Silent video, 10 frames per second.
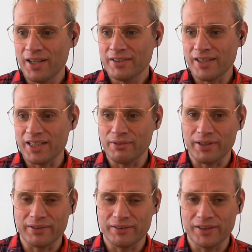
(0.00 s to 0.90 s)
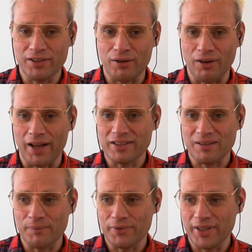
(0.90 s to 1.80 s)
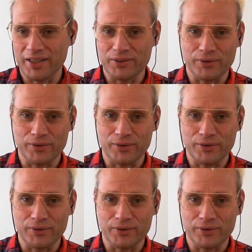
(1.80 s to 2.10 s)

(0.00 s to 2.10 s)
say you don't like something,